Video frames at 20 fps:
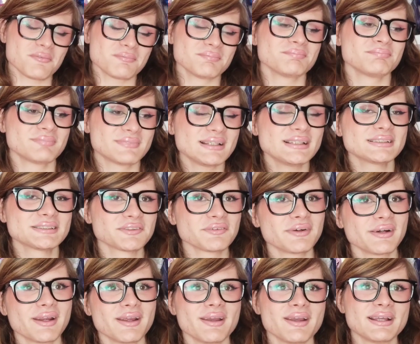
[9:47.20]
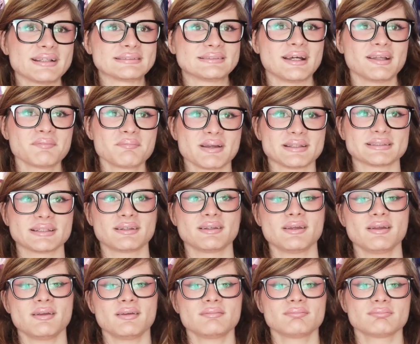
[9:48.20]
this theory is that
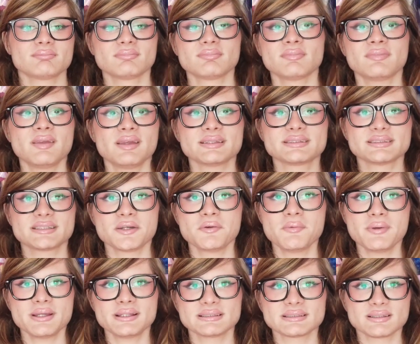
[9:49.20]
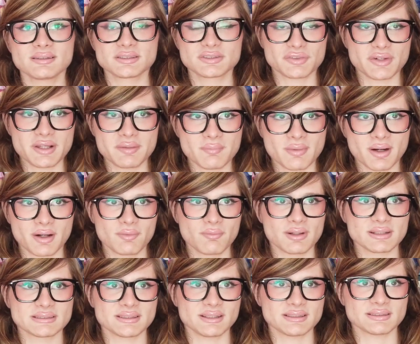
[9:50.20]
basically the Sea Wees trademark
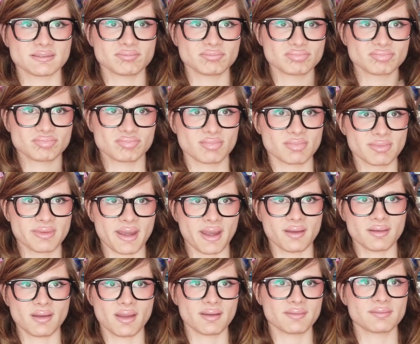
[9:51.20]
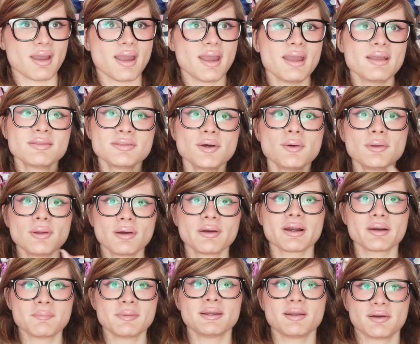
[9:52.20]
was just dead. Like, it no
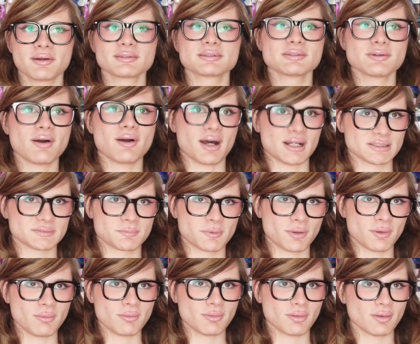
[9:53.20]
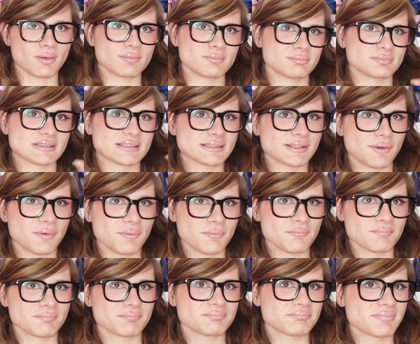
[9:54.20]
longer belonged to Hasbro. So
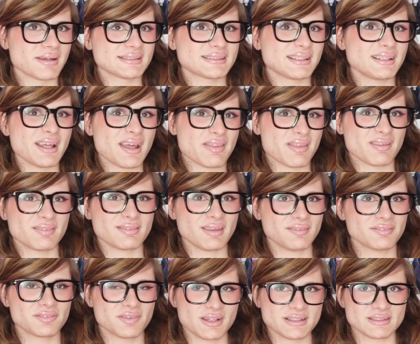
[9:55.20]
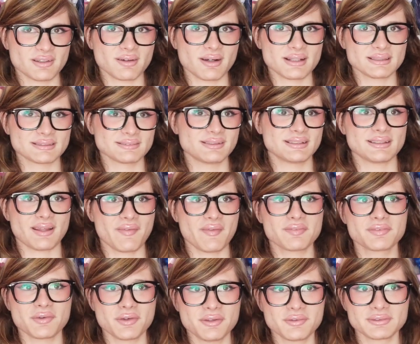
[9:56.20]
basically I think that Toys R Us
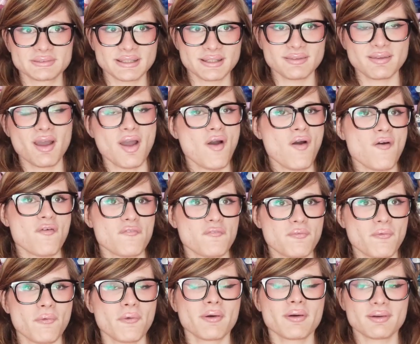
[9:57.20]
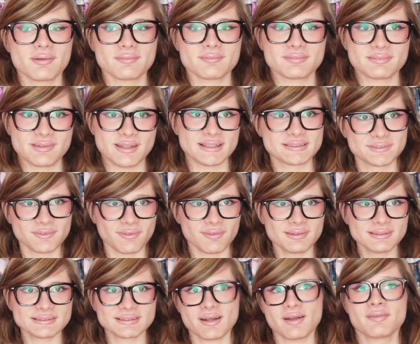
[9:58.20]
decided to use it for these
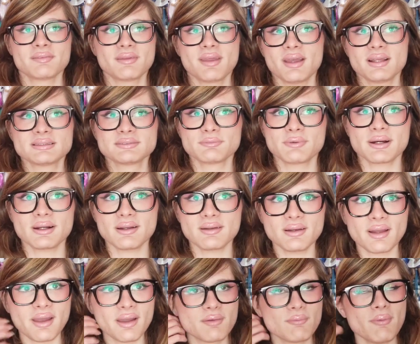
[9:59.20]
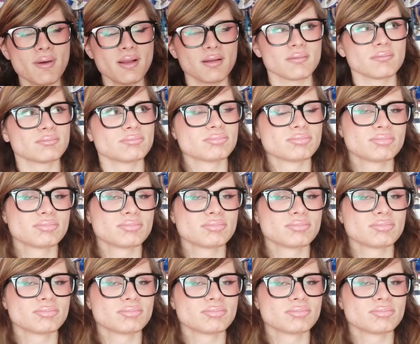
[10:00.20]
dolls, and they were like, well,